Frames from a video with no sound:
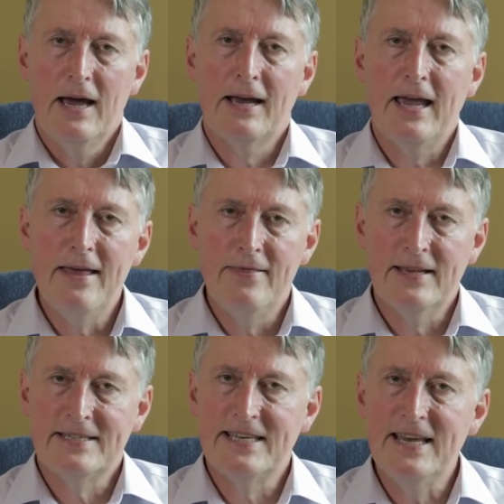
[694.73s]
Again,
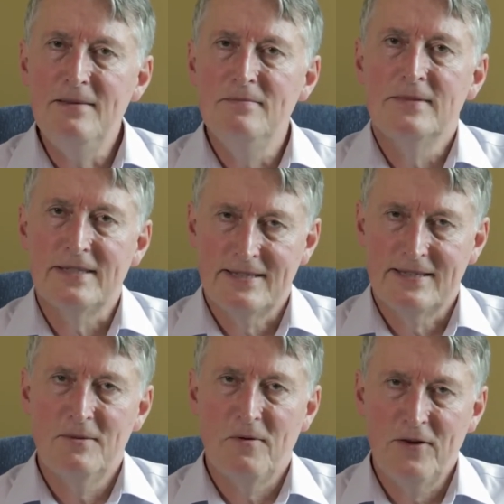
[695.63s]
this seems
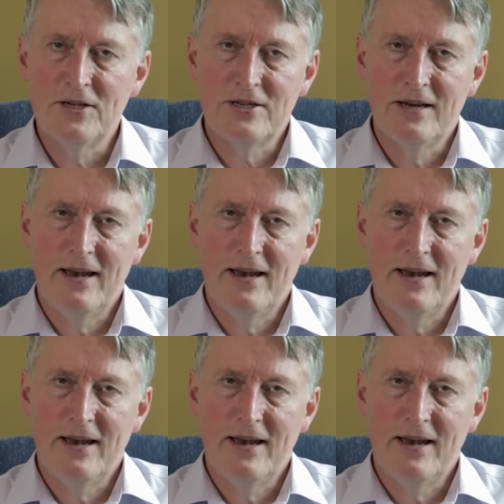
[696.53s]
superficially